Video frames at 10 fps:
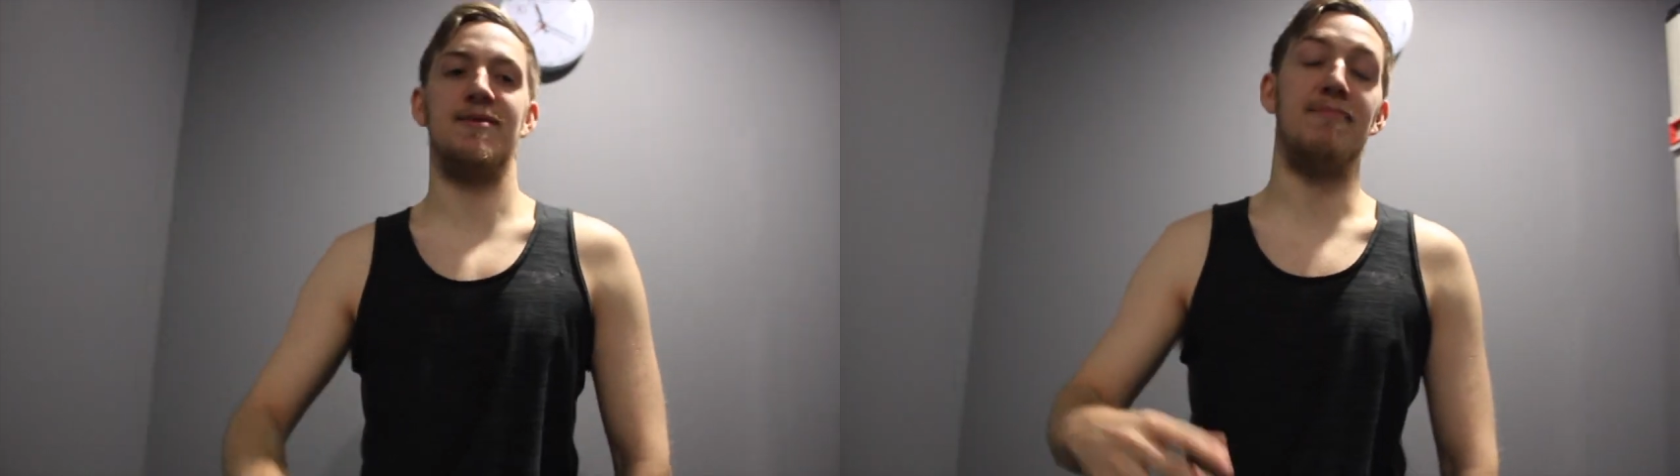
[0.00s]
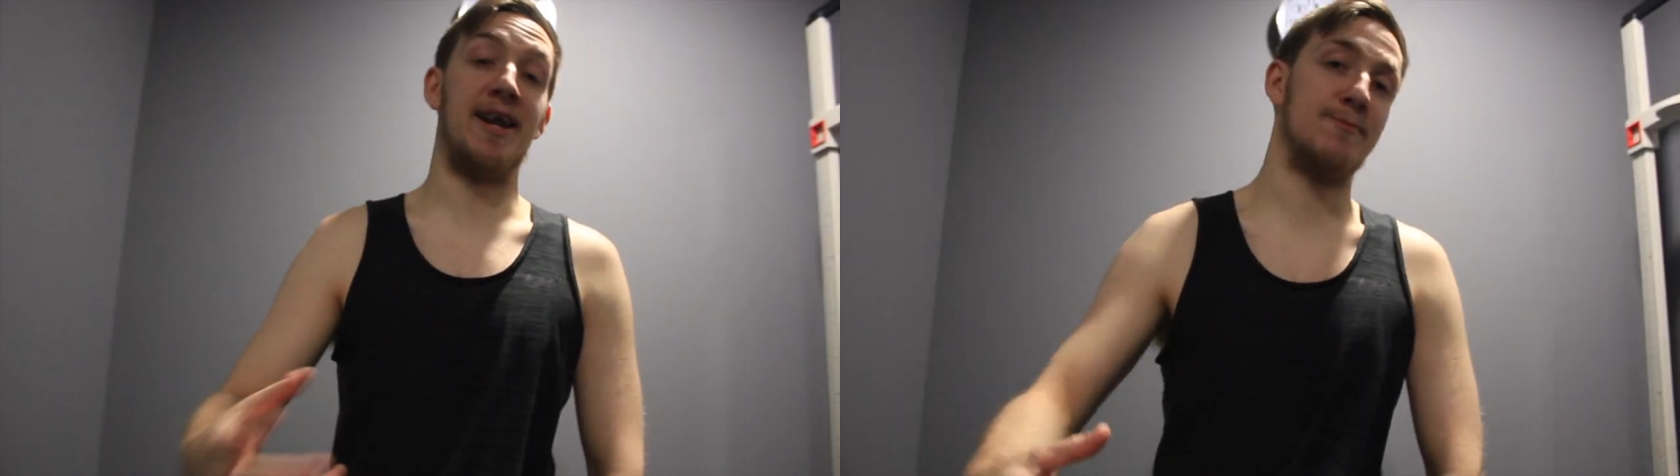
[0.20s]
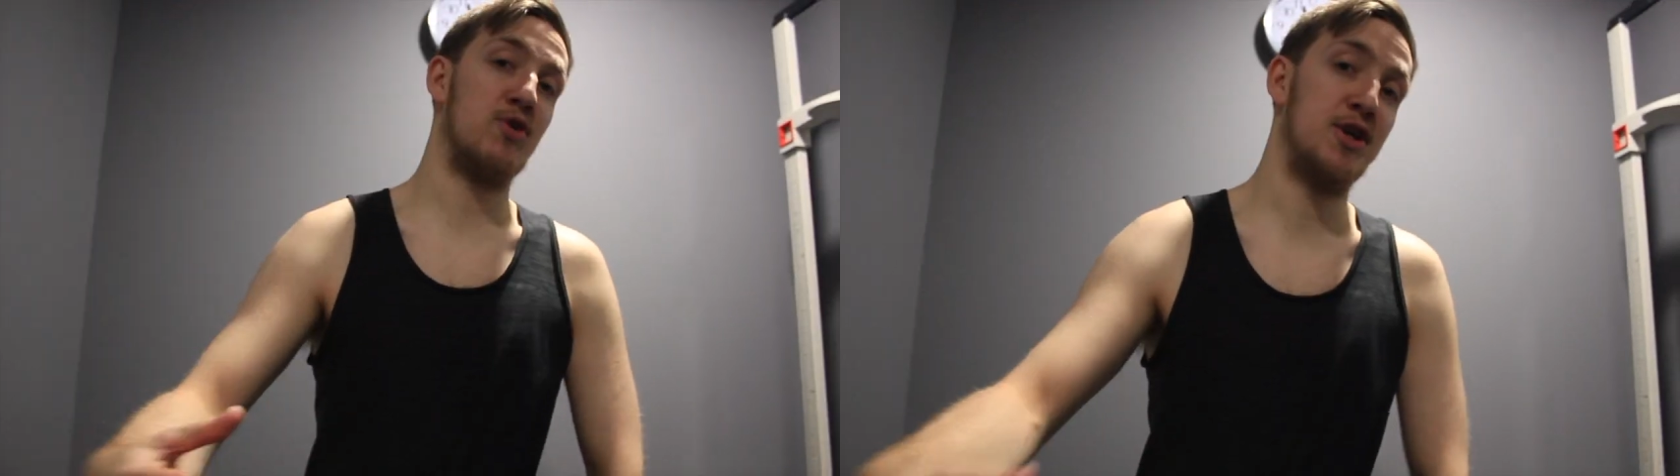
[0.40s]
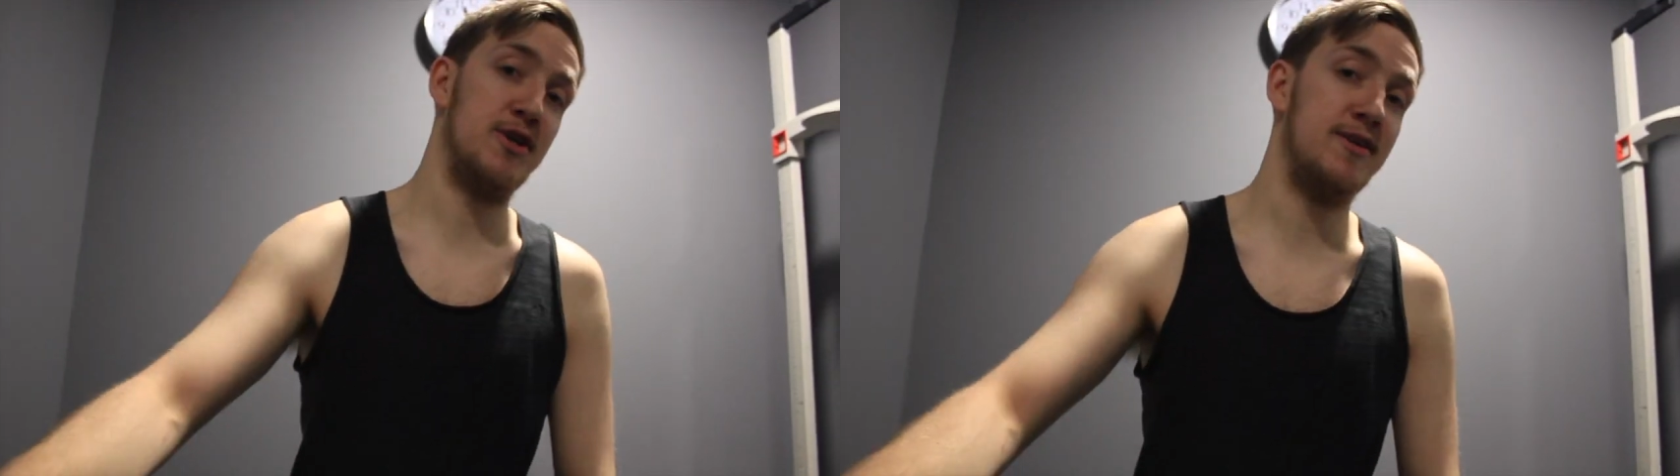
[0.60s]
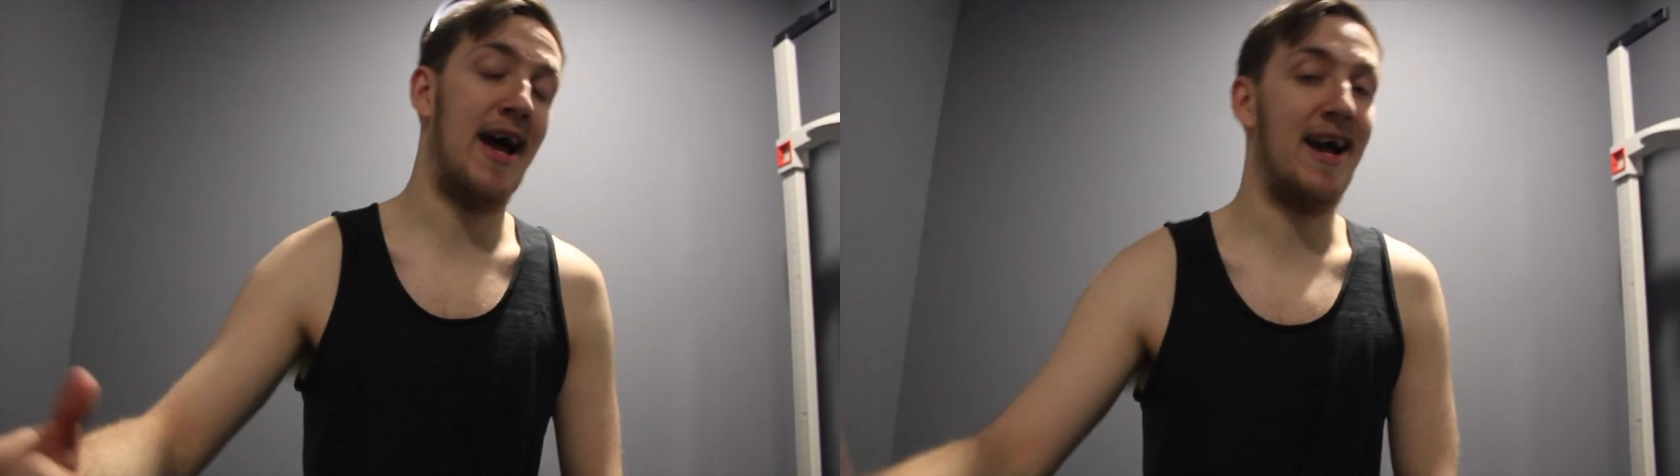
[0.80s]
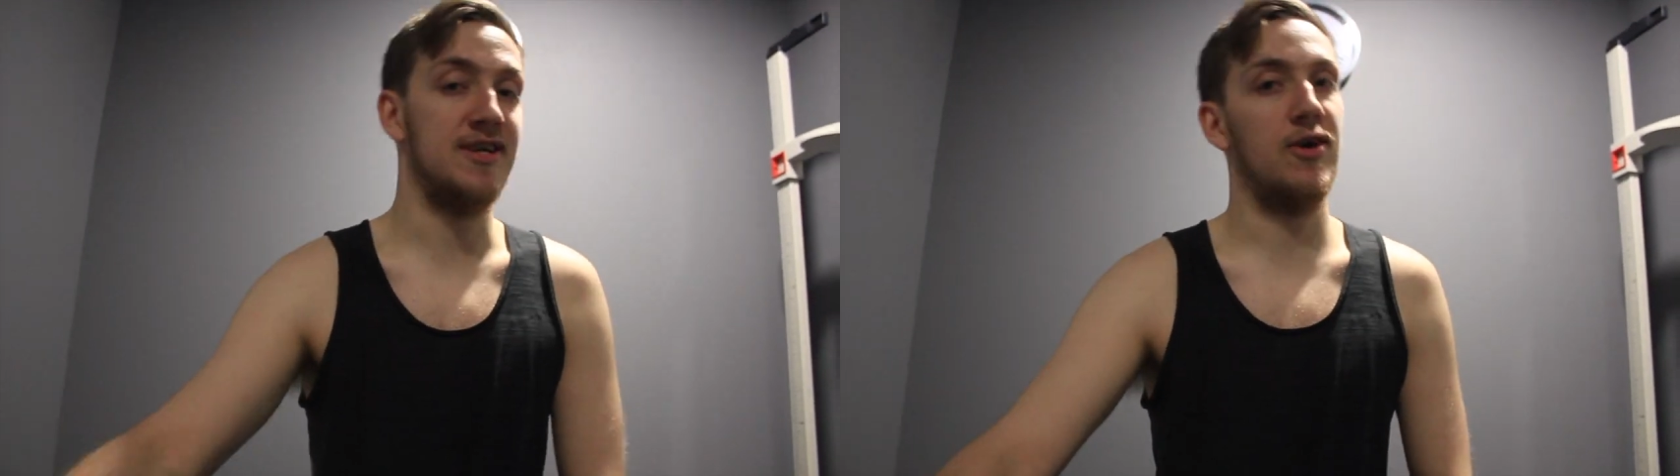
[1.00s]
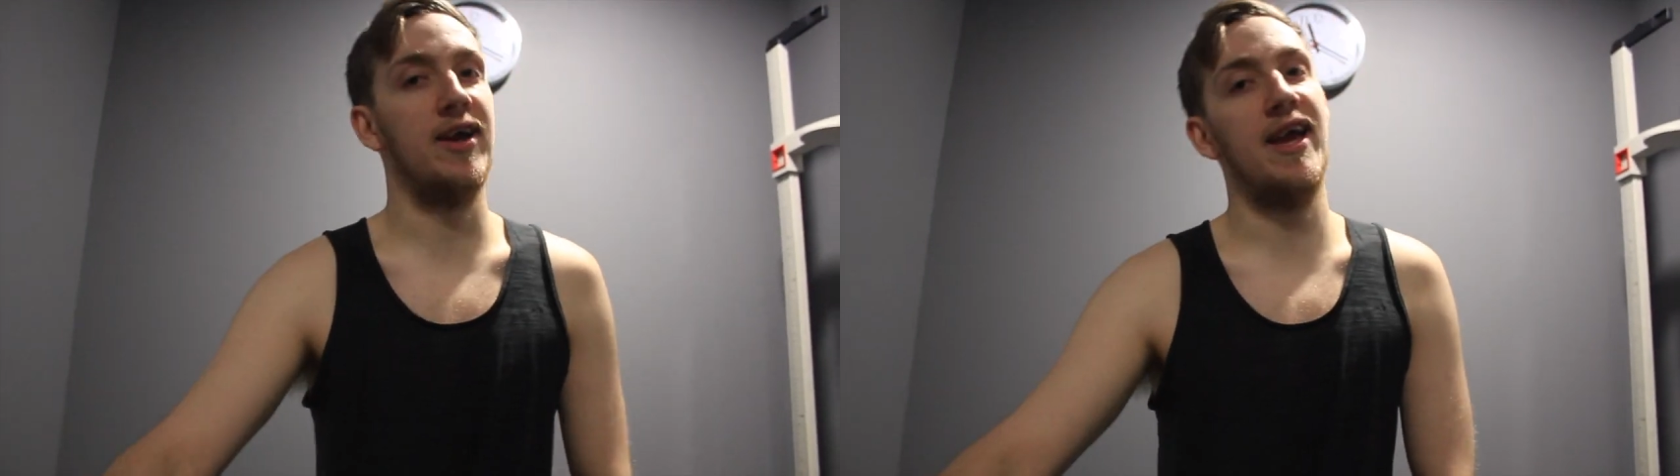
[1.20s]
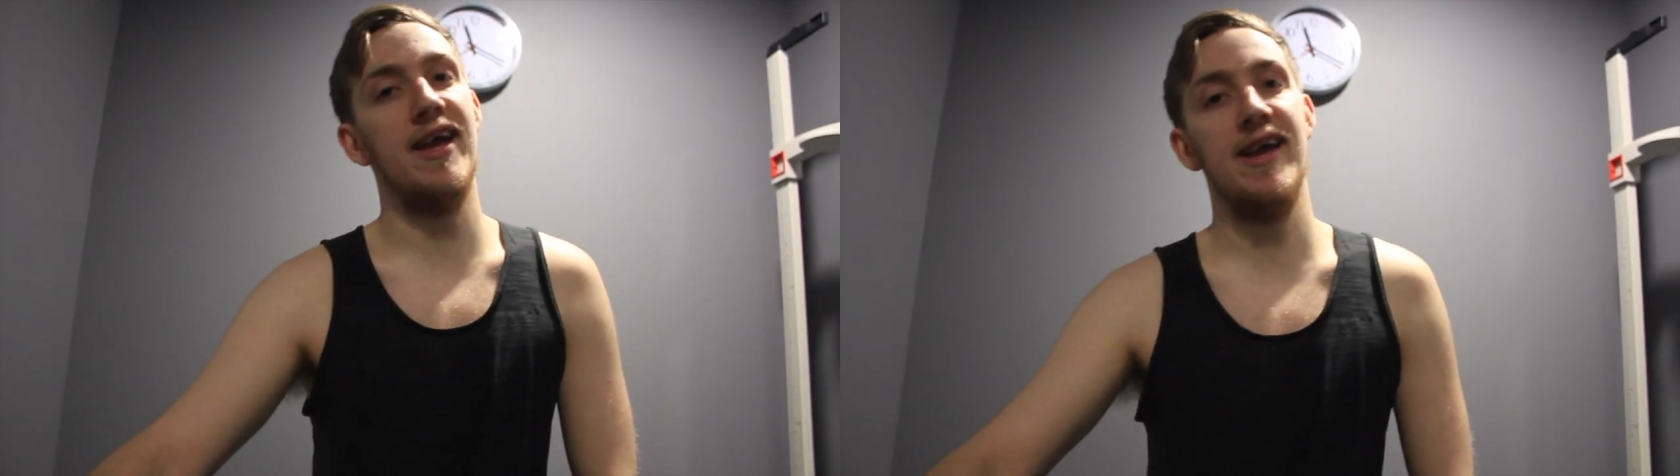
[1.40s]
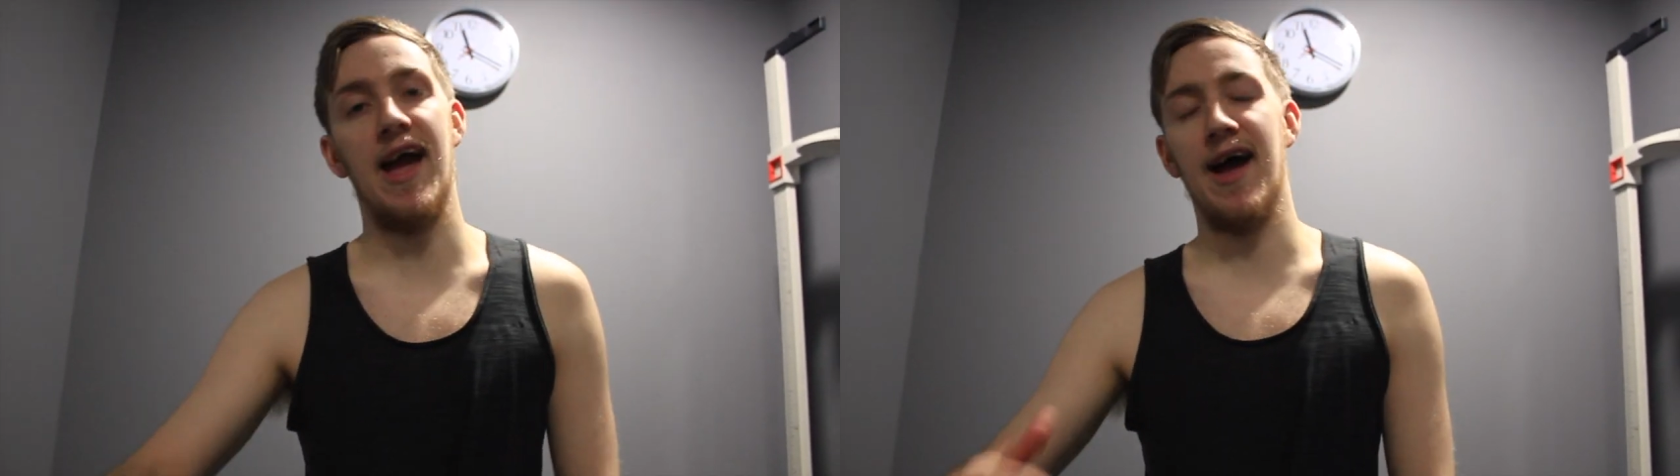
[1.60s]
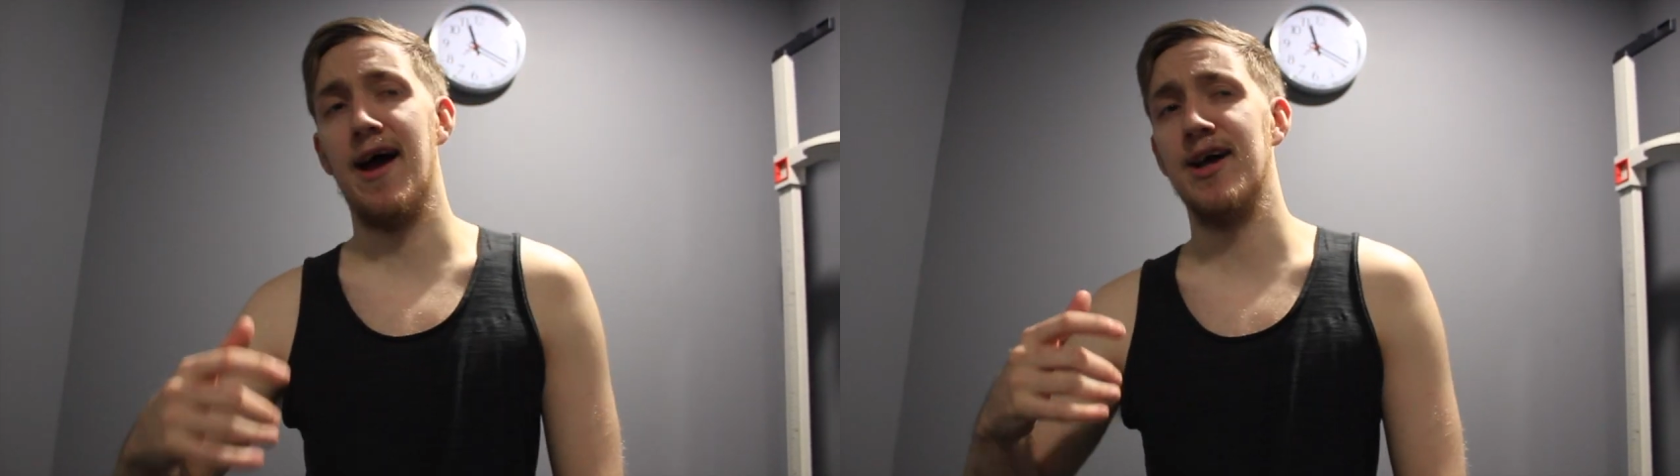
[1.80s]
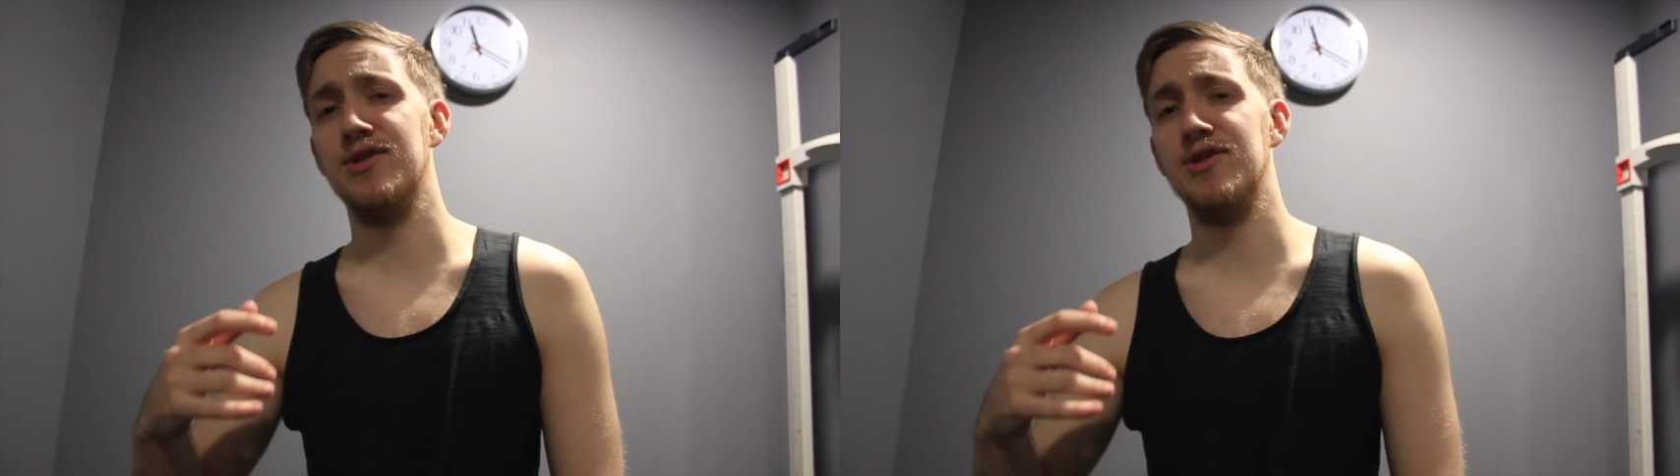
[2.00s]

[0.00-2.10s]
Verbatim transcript: manic depression, anxiety uh,